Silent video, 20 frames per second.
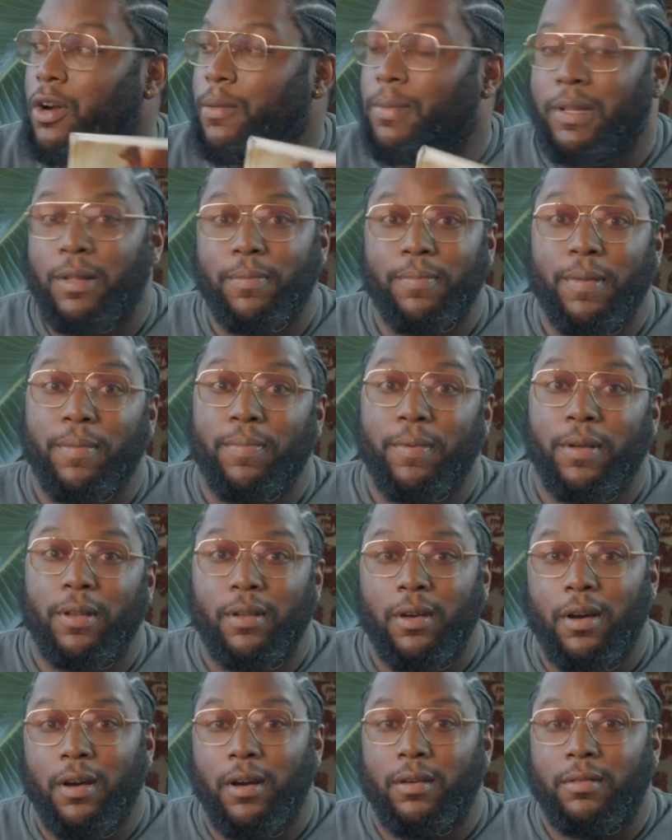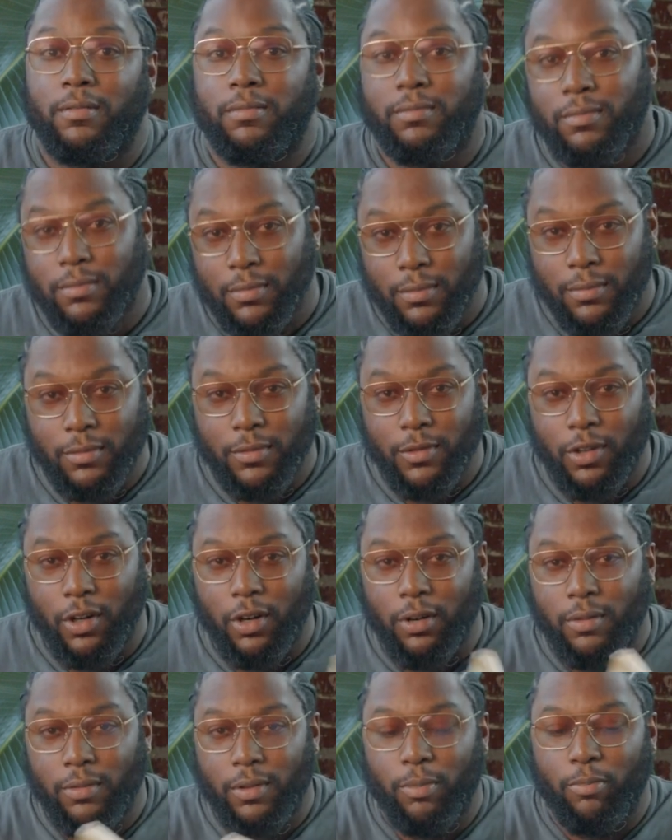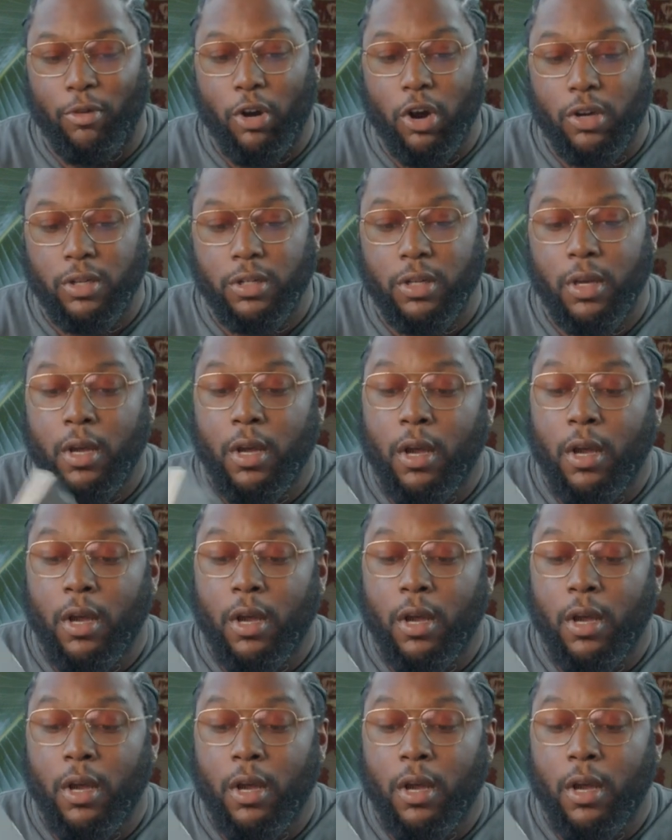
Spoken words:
about the beeping, the Bronx.